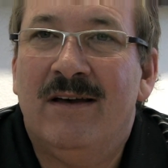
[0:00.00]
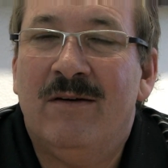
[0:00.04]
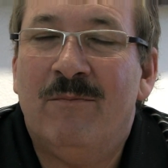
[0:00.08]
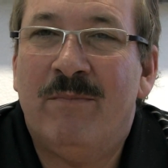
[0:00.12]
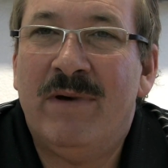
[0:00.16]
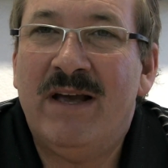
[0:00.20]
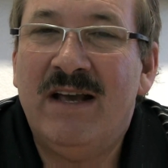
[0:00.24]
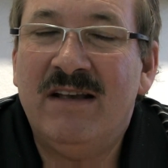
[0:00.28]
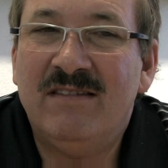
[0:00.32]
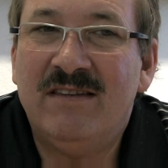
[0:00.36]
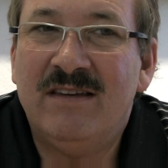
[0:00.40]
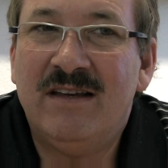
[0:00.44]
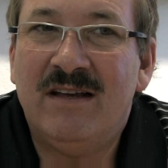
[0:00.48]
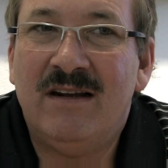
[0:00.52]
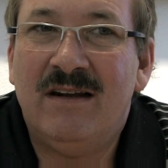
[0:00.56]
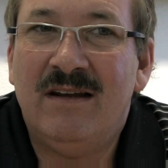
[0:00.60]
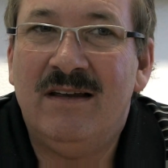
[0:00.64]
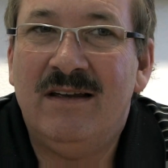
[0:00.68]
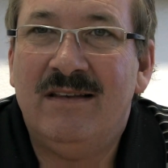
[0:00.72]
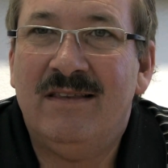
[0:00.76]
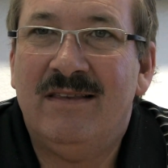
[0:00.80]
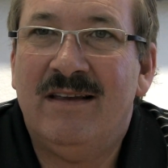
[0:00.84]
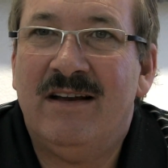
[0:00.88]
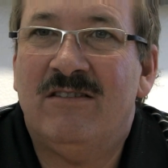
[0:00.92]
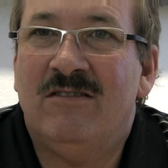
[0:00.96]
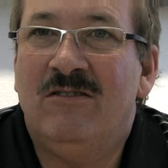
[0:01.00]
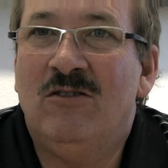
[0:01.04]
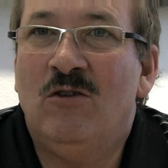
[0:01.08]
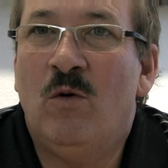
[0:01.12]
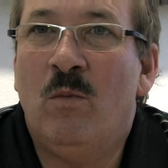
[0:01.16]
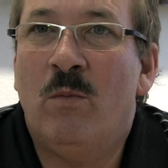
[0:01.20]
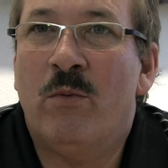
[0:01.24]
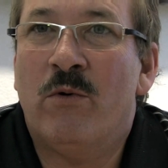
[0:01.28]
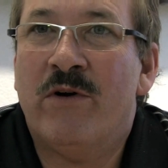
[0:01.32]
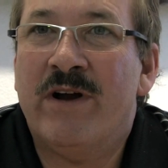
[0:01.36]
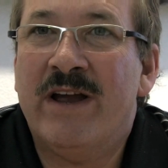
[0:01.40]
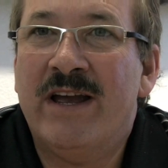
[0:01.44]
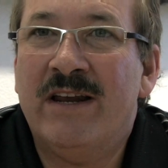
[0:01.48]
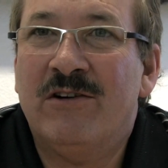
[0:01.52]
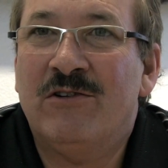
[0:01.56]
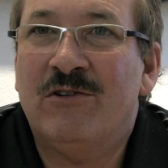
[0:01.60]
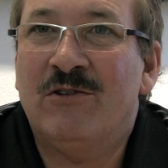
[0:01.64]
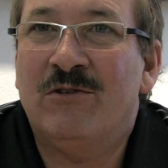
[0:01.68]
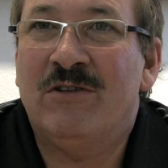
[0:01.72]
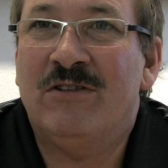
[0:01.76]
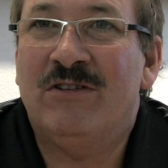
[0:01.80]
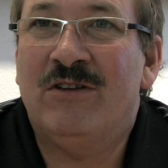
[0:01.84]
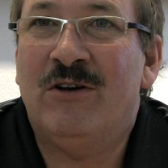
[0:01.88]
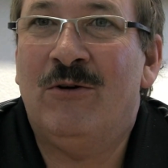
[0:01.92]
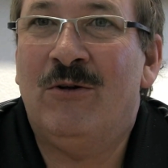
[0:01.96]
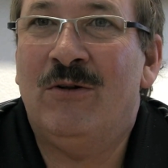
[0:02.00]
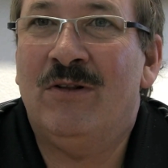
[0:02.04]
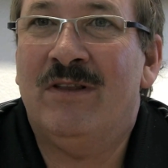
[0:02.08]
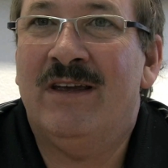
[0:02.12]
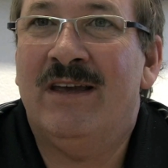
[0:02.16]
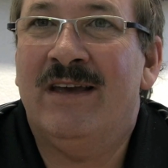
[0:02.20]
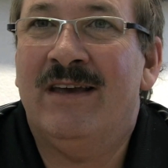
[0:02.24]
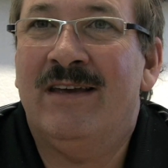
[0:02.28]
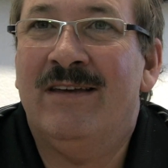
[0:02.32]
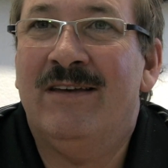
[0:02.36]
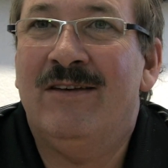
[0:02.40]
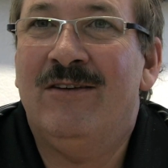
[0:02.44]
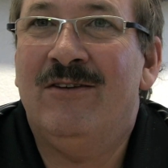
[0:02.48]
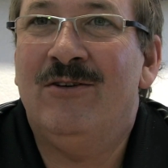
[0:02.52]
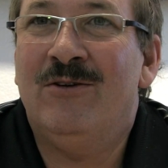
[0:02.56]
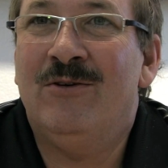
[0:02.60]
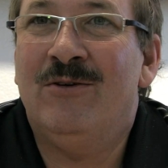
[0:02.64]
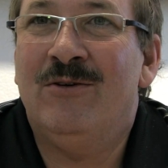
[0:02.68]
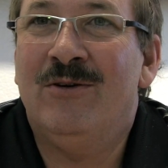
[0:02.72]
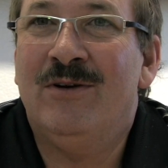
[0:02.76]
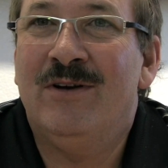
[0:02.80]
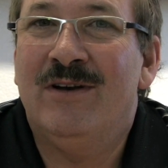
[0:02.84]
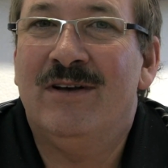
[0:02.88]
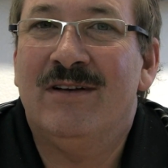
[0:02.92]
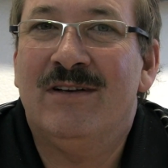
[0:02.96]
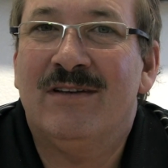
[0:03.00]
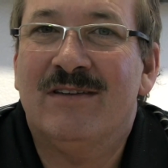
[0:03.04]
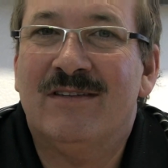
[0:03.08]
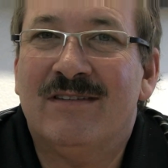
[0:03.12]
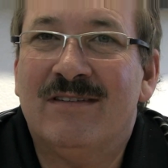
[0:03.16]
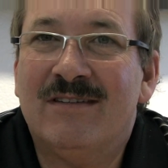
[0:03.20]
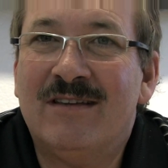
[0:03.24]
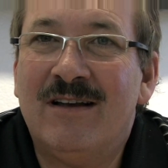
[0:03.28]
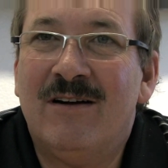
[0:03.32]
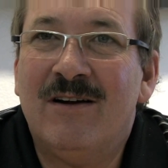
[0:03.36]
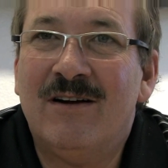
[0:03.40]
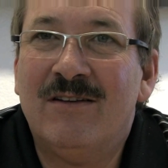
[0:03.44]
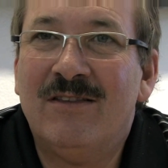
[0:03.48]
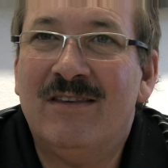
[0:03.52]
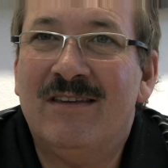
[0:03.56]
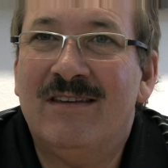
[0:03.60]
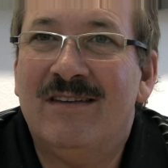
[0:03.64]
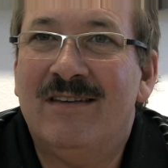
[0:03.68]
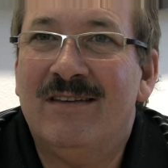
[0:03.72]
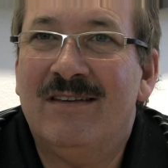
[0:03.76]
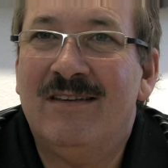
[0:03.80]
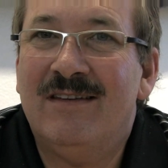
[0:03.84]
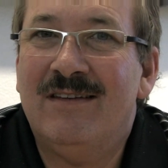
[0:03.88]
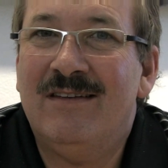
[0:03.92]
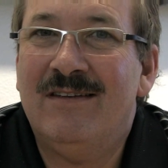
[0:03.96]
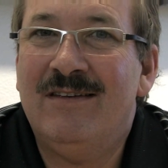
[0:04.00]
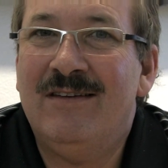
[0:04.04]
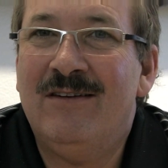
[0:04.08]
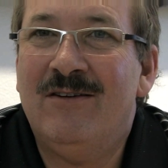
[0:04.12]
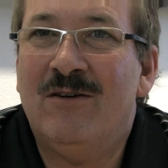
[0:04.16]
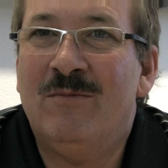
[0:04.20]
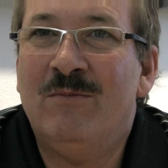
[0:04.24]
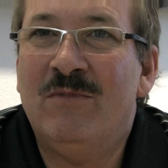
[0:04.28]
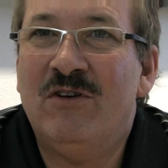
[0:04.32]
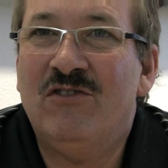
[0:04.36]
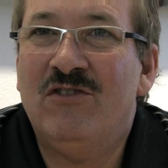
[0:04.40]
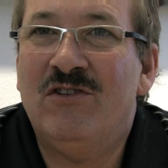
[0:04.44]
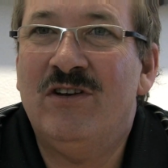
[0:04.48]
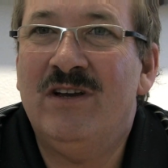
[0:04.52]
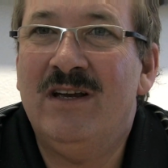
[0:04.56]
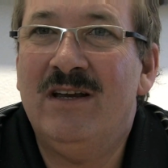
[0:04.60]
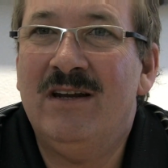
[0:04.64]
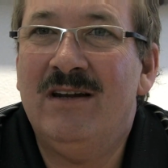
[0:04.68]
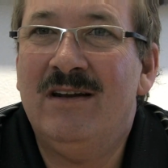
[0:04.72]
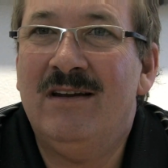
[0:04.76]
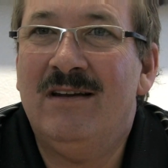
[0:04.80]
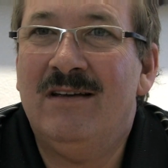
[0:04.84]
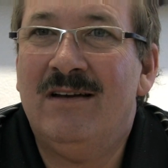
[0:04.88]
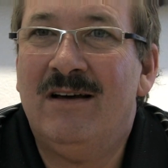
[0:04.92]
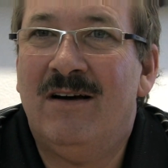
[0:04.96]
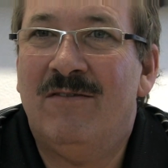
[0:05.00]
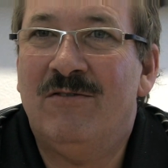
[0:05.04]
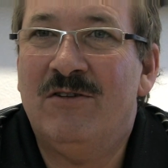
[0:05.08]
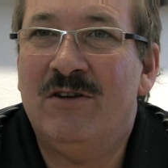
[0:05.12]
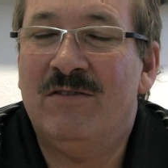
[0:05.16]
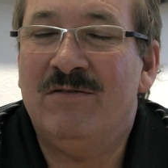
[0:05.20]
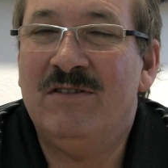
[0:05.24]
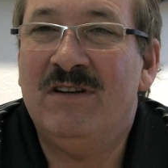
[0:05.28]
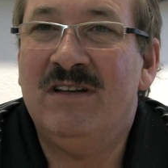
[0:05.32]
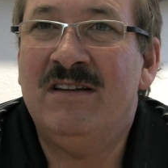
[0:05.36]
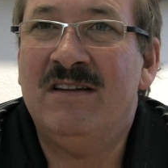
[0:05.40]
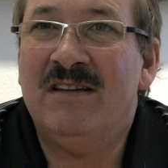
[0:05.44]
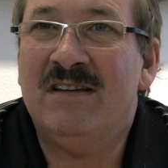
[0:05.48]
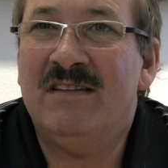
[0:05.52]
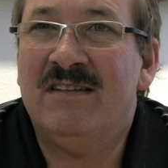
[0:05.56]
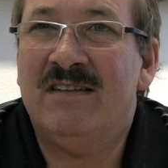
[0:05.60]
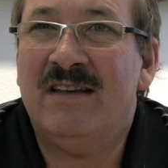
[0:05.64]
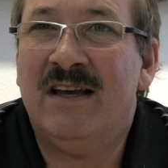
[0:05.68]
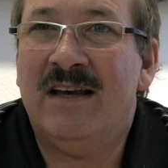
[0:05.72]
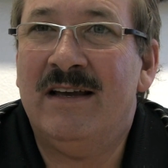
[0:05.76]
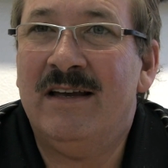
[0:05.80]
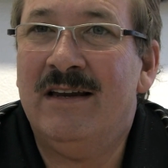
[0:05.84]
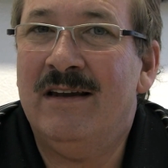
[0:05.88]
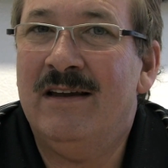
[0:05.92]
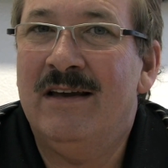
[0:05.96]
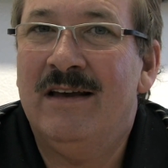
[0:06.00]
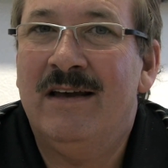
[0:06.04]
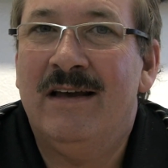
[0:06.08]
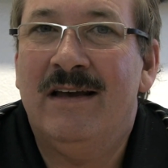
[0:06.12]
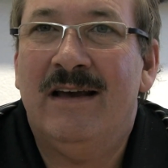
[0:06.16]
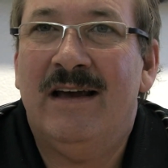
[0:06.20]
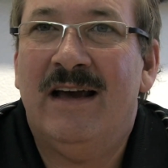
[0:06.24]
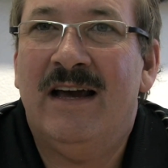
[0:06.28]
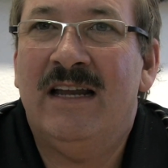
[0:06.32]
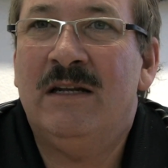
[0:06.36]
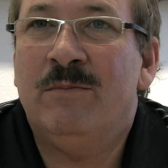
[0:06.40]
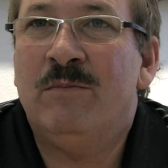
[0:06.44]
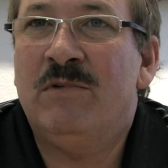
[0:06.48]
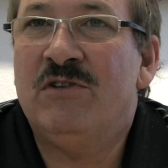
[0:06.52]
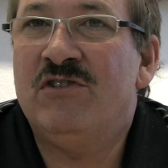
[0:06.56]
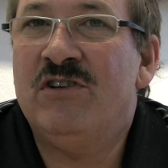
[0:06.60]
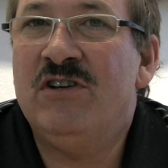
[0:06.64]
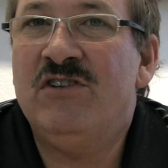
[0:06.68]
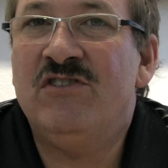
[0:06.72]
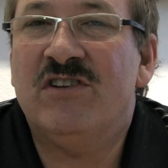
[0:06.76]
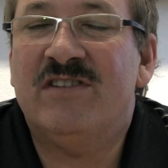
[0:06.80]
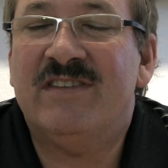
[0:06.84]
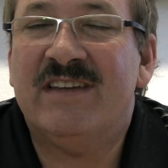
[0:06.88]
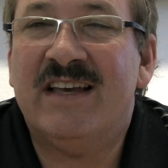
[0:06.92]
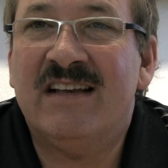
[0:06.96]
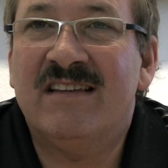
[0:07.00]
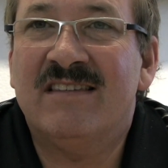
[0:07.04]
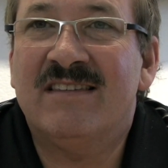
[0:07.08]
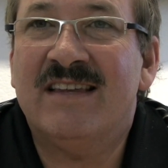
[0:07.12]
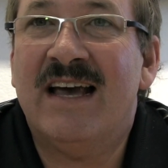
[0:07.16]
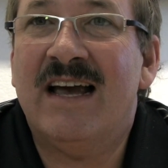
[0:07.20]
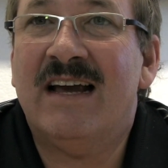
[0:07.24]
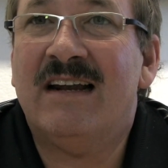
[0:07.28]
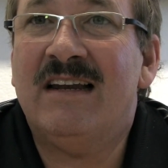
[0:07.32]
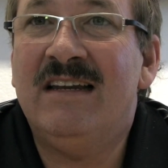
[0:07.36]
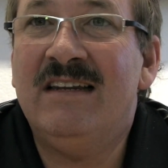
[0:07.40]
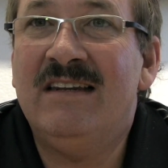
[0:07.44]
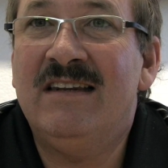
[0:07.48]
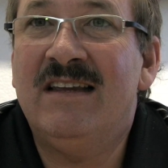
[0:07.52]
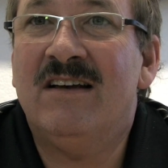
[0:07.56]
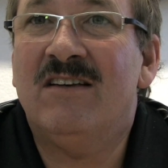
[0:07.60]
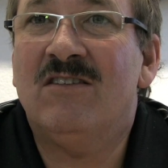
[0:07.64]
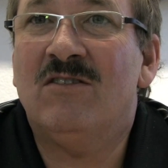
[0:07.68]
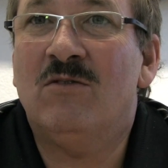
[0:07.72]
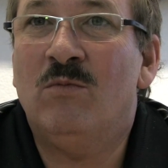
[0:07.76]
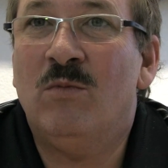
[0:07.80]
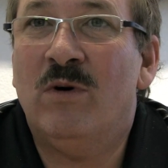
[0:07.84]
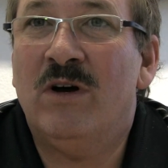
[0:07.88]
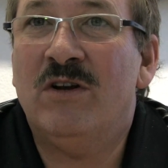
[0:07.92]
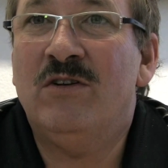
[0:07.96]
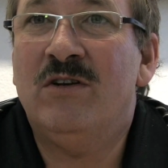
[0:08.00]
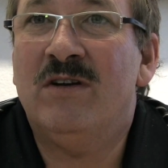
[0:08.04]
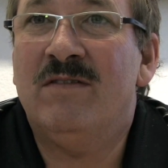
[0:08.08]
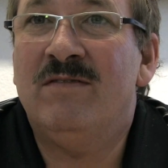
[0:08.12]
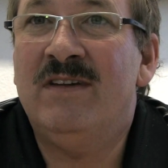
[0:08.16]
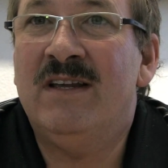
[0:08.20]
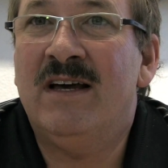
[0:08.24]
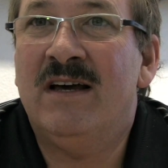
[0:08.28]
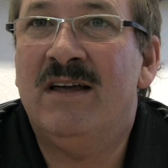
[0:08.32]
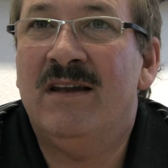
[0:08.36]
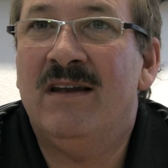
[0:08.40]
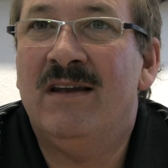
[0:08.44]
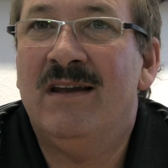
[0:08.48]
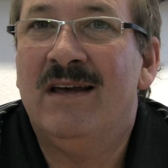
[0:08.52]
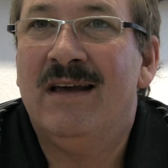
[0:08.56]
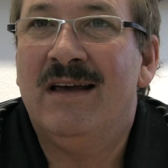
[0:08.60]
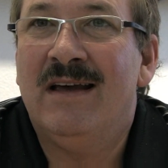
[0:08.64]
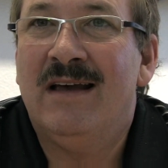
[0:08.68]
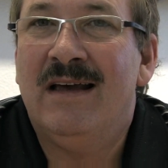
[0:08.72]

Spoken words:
Basically, there's no brainer to this whole thing. You start your machine after you've done design, and the machine just exactly does what you've done.